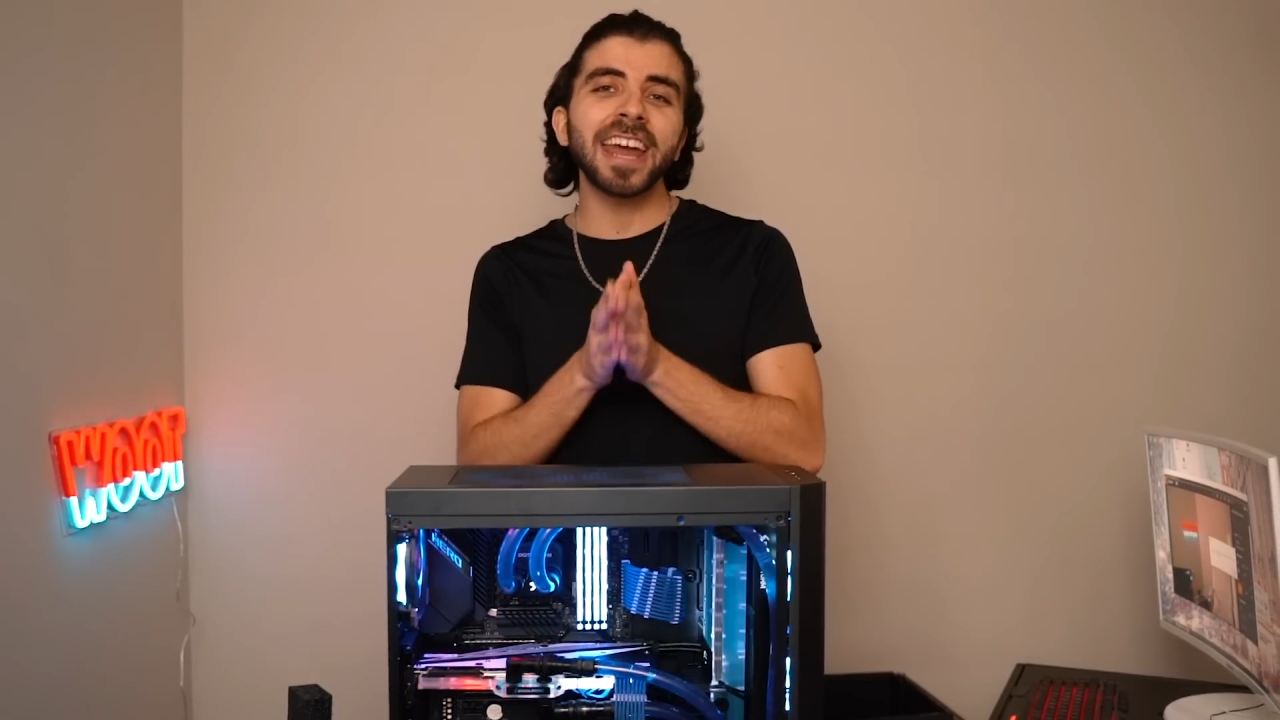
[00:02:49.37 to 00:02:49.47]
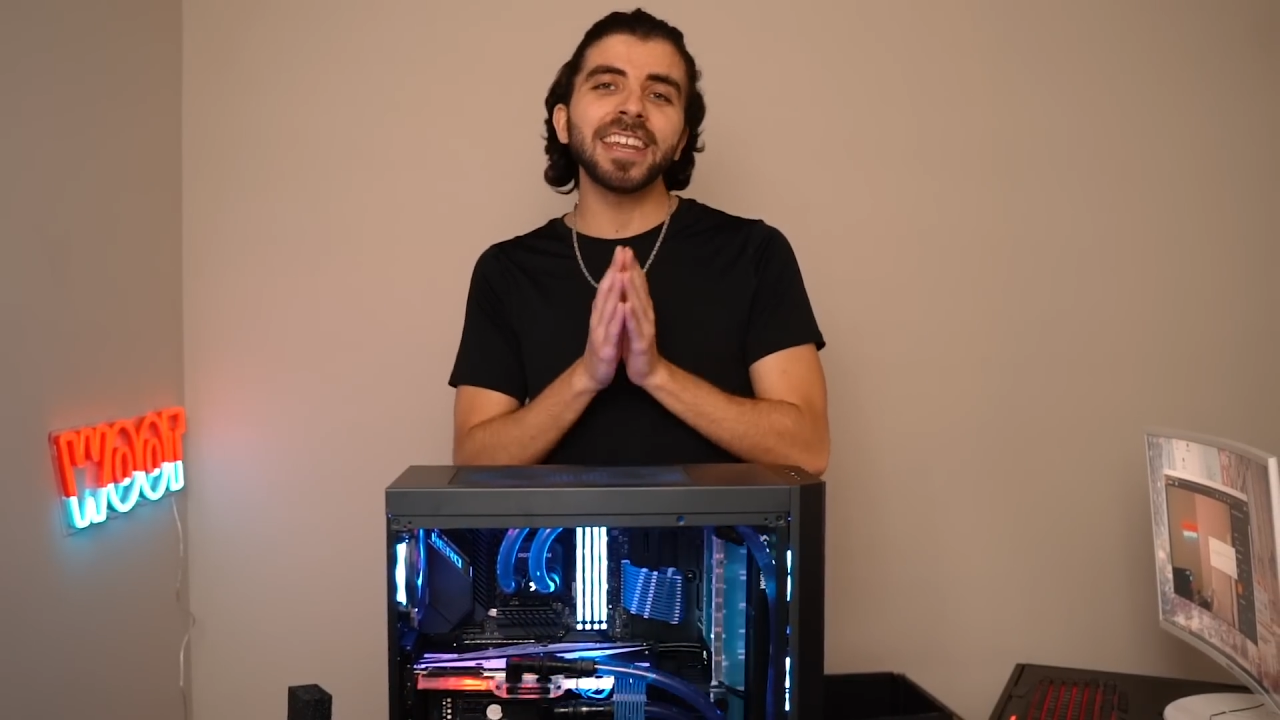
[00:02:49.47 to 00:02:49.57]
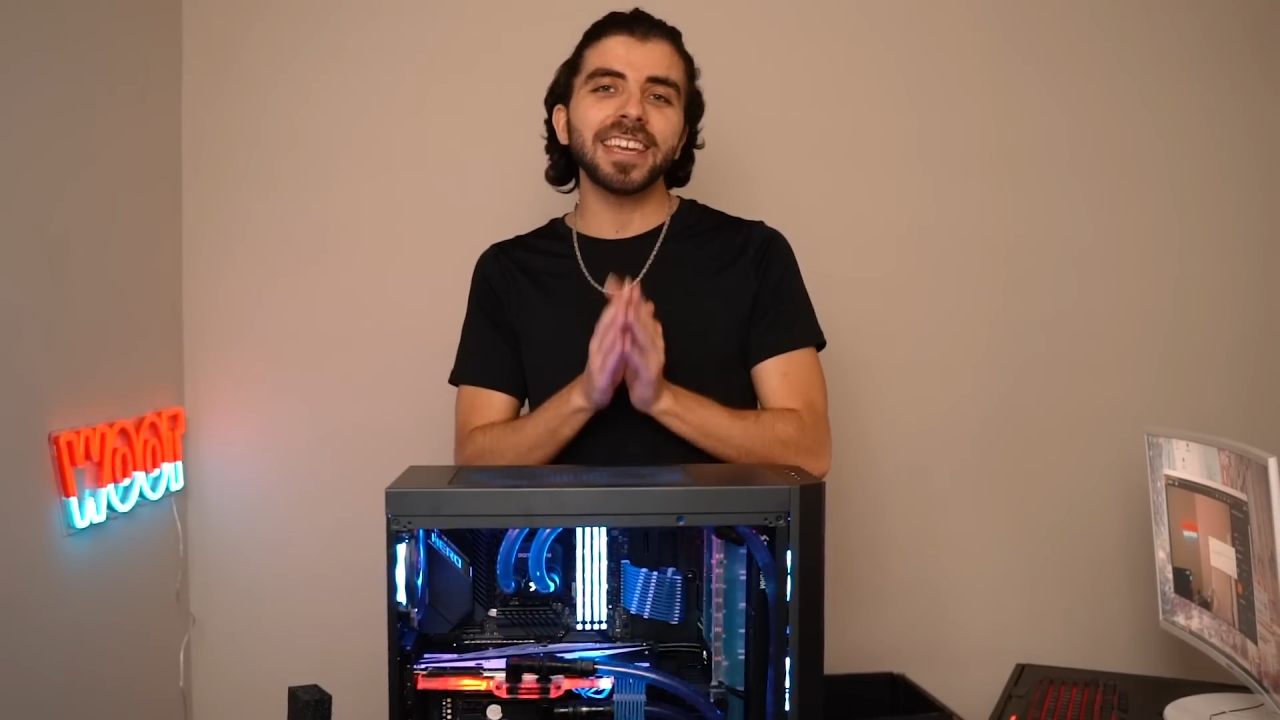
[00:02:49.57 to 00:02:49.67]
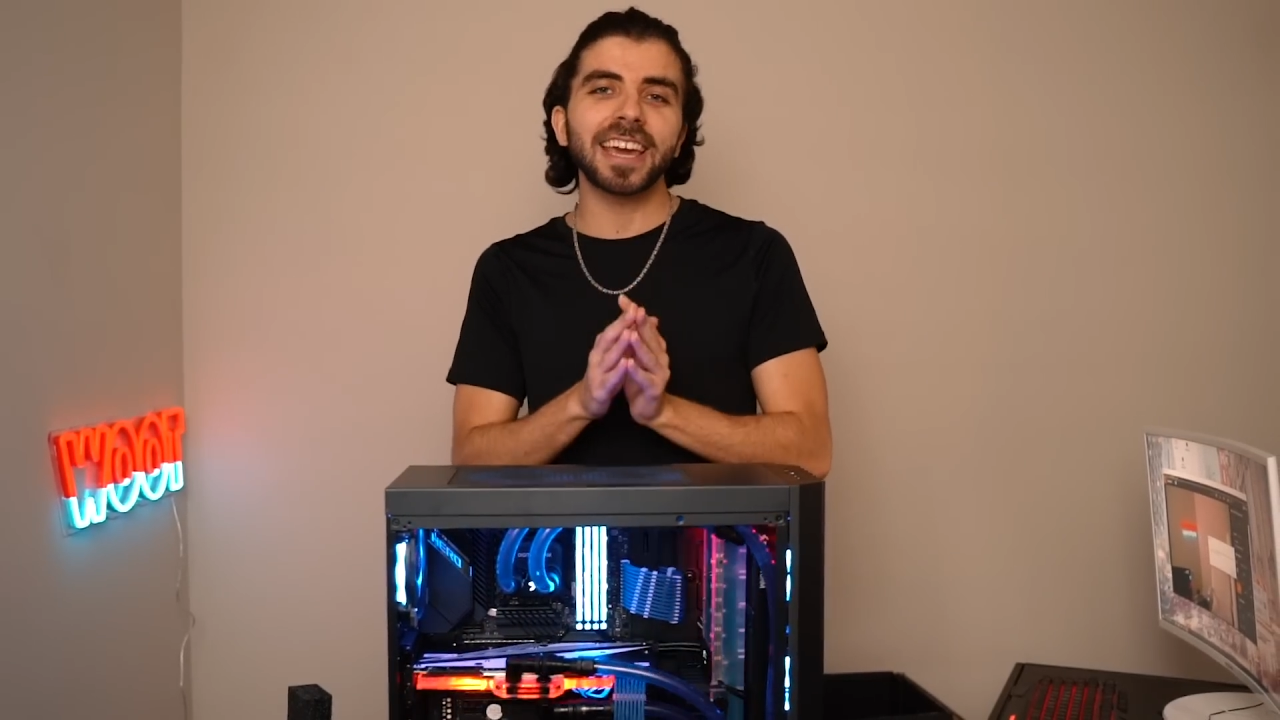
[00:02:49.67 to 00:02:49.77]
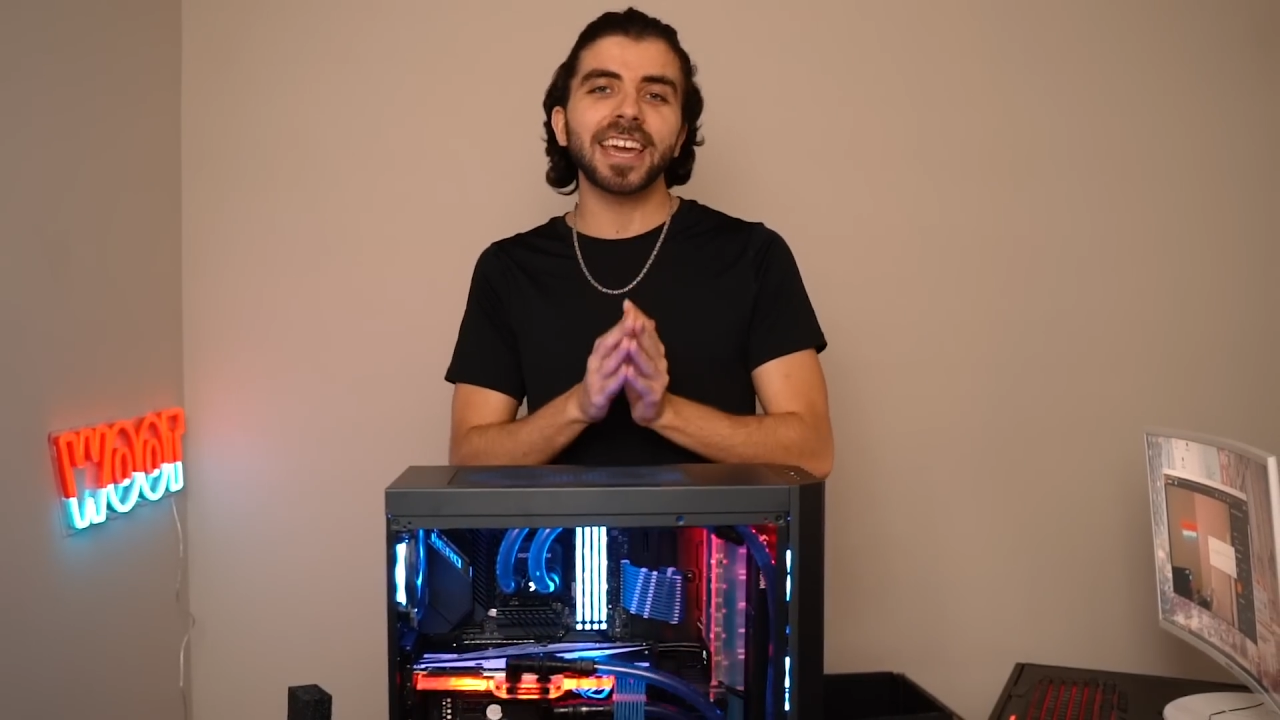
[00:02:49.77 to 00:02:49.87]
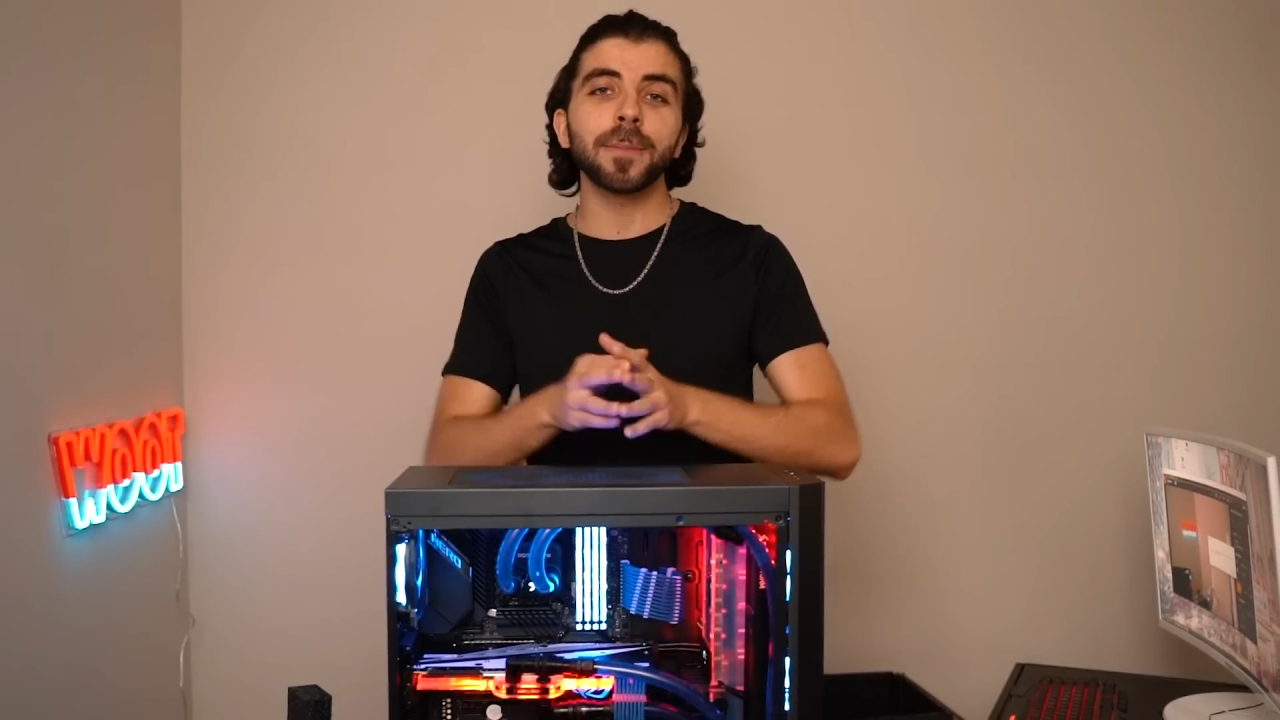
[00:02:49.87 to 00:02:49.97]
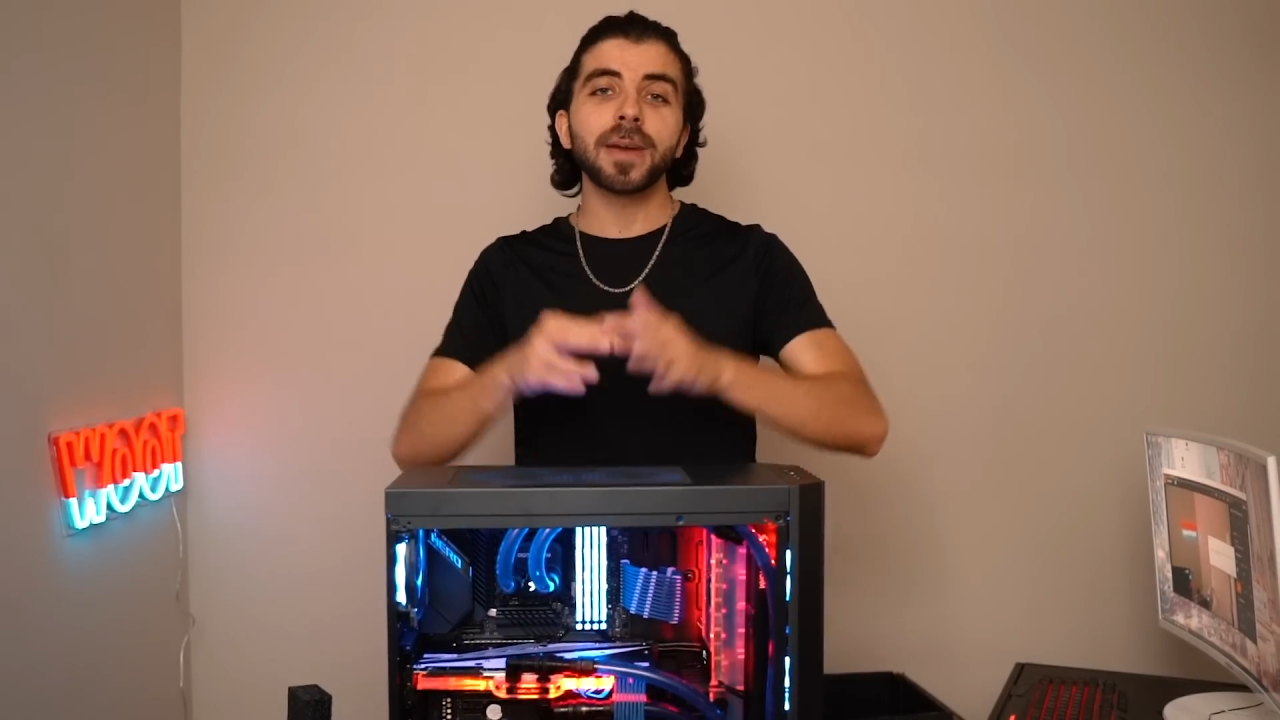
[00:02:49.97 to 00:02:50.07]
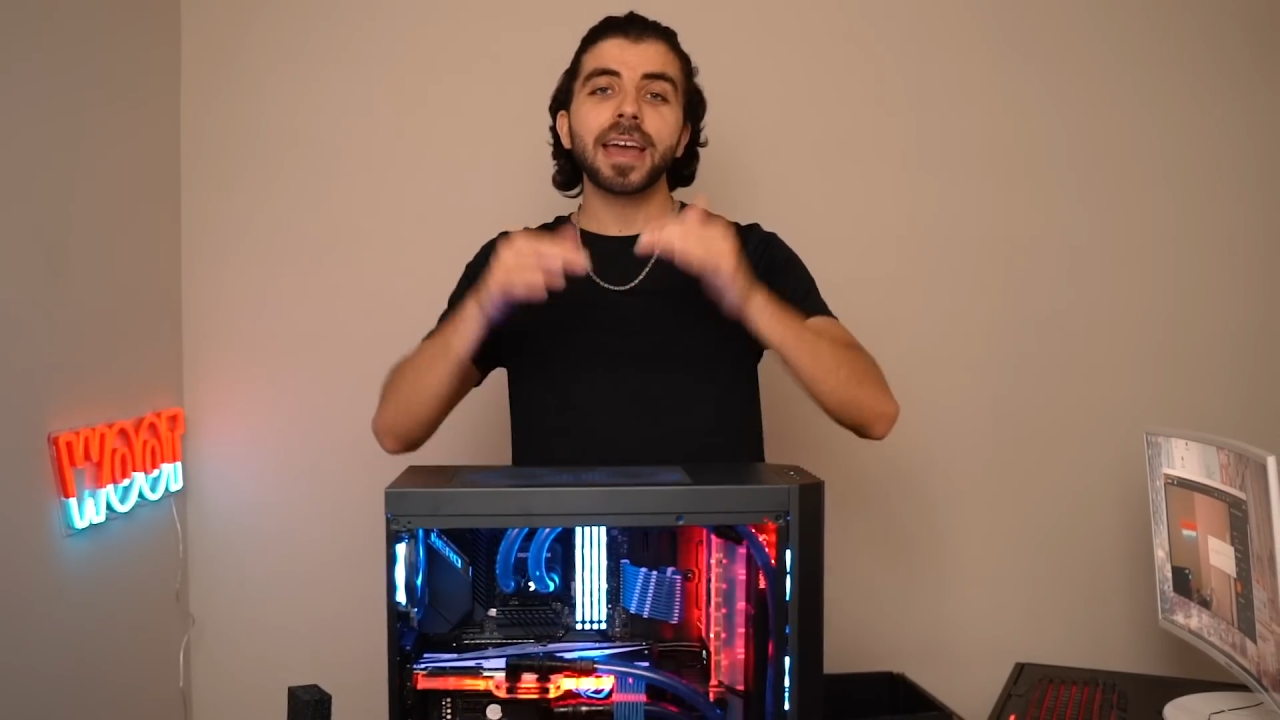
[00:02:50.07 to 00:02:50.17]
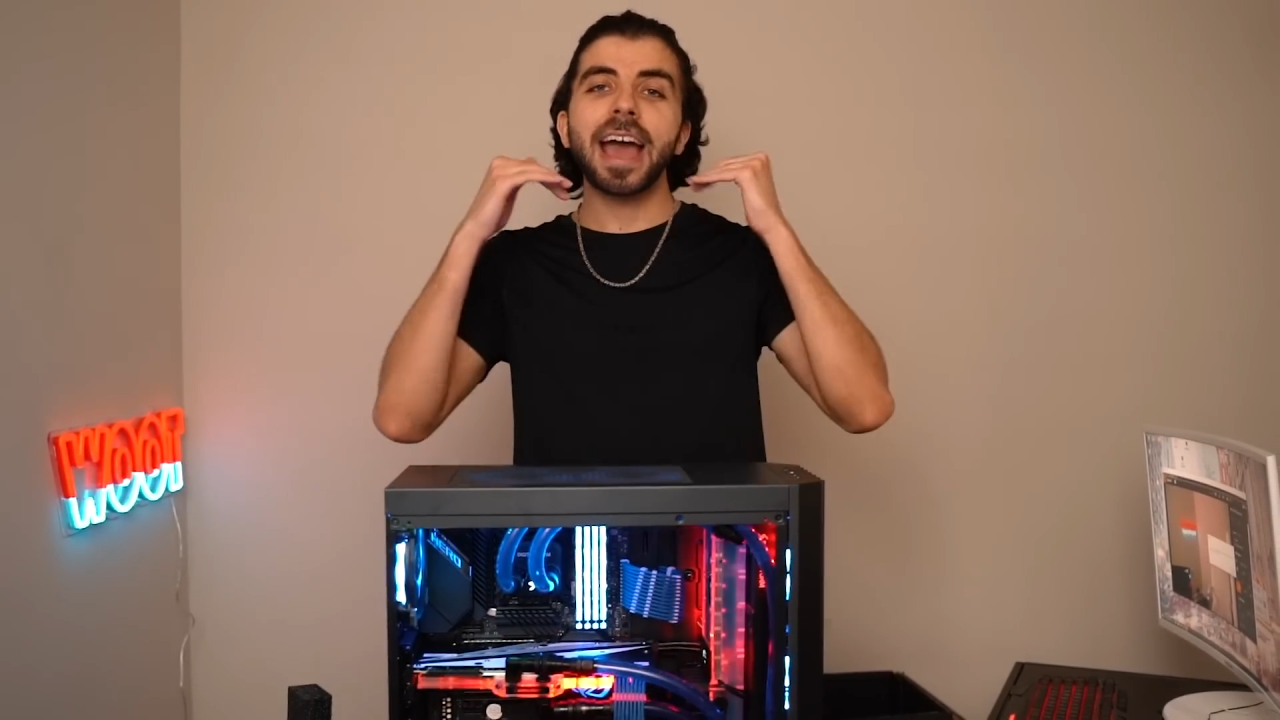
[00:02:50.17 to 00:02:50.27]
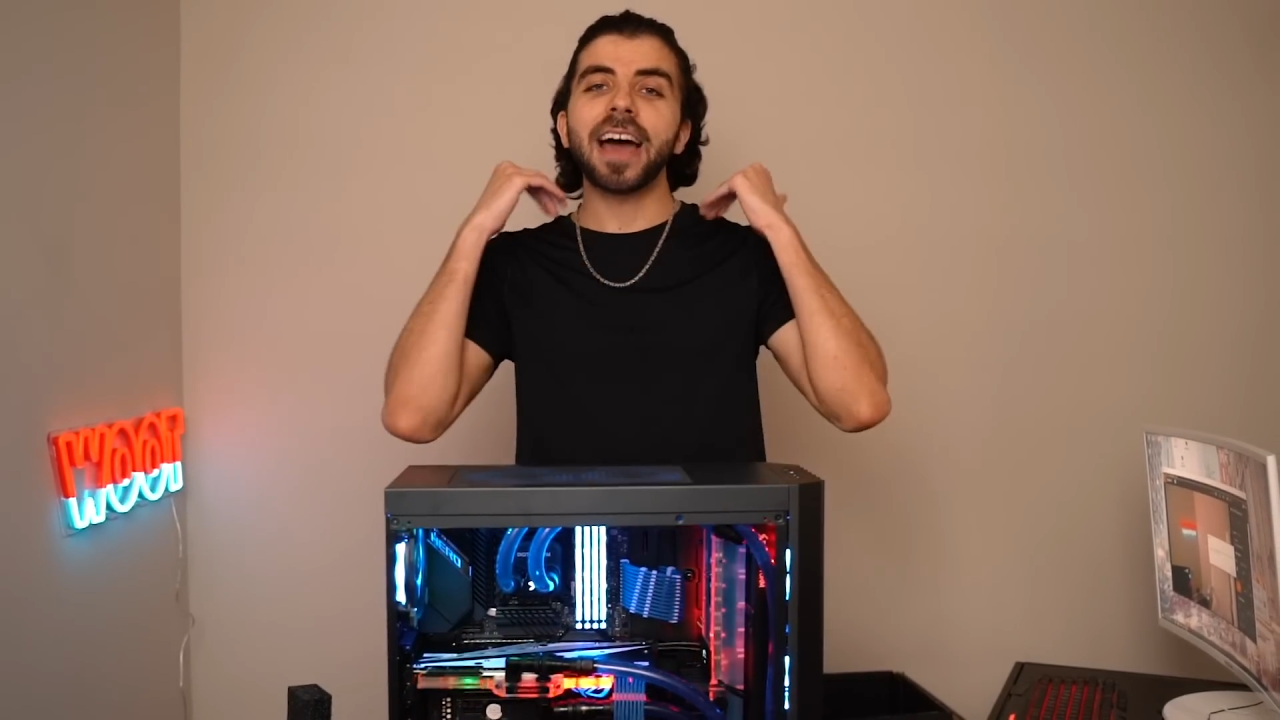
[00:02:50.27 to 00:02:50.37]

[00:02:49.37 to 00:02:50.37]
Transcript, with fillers: any game